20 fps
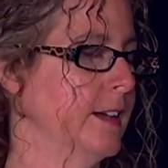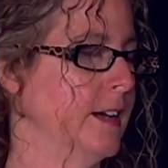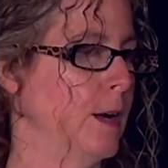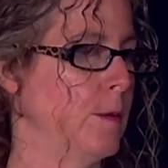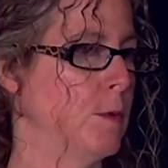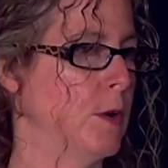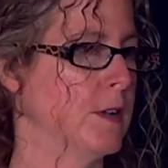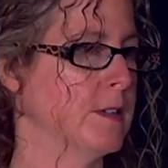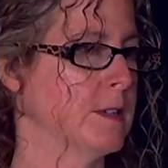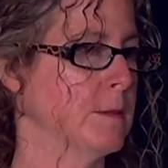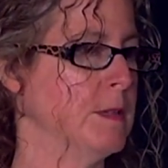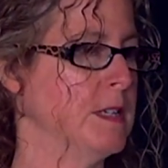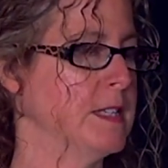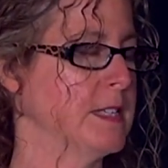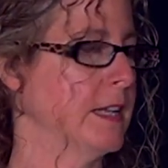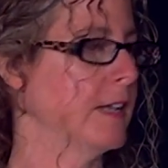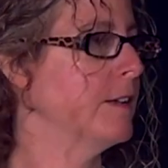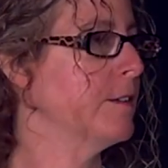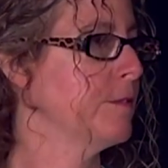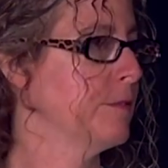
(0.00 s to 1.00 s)
I want to be
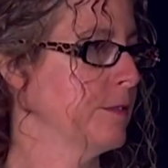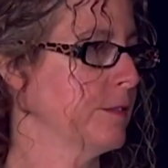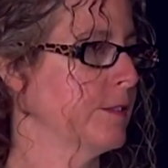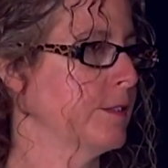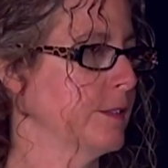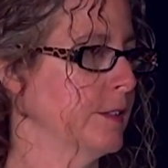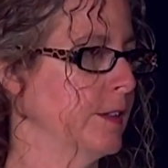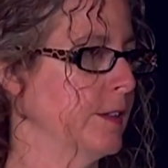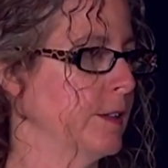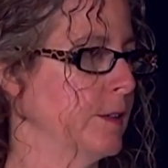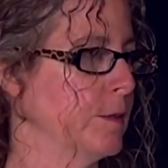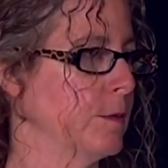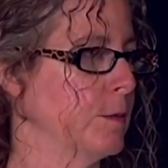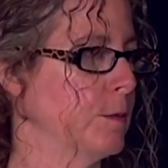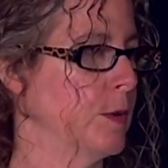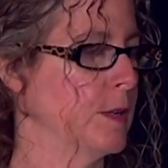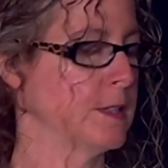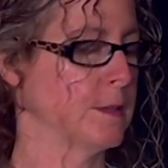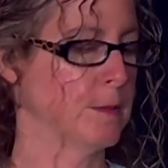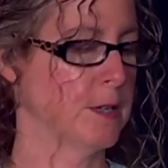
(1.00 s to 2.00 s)
safe. You know, right.
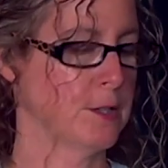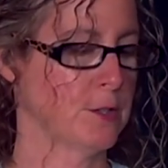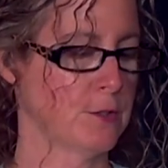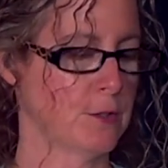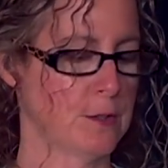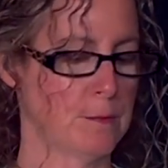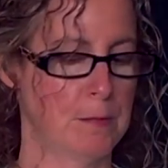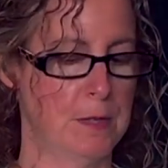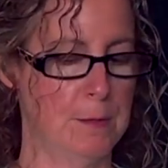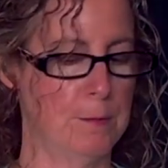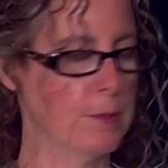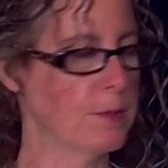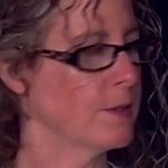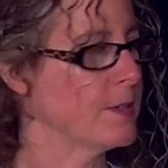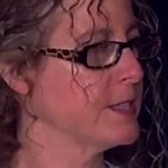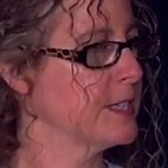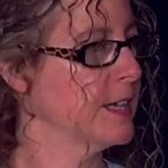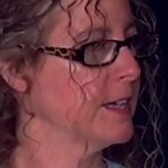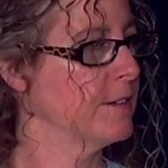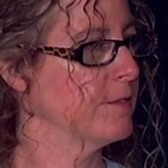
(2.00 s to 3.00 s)
want to make sure for, people for
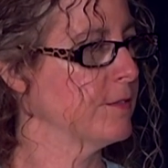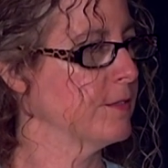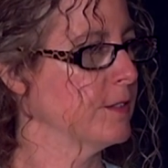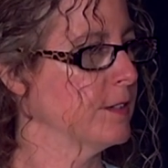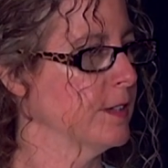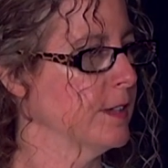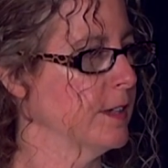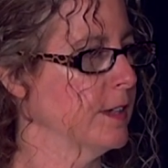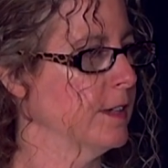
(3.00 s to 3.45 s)
yourselves safe.